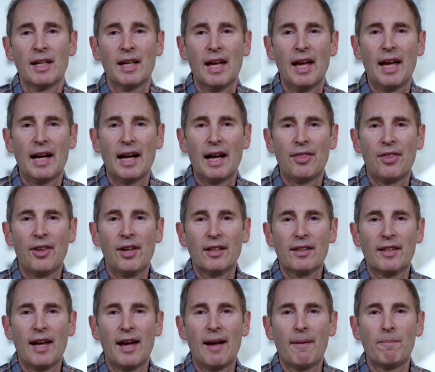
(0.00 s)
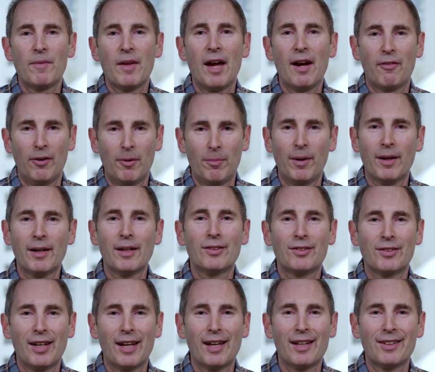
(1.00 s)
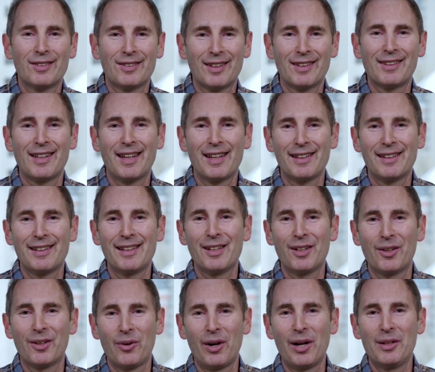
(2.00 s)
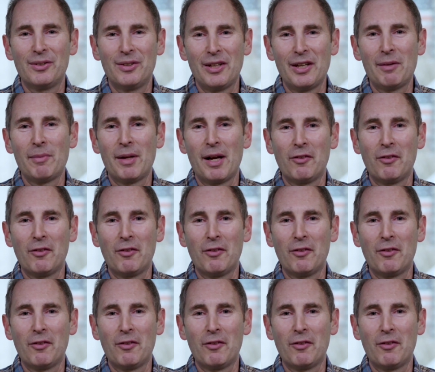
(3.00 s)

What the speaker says: And I think that everybody says that they need a great team,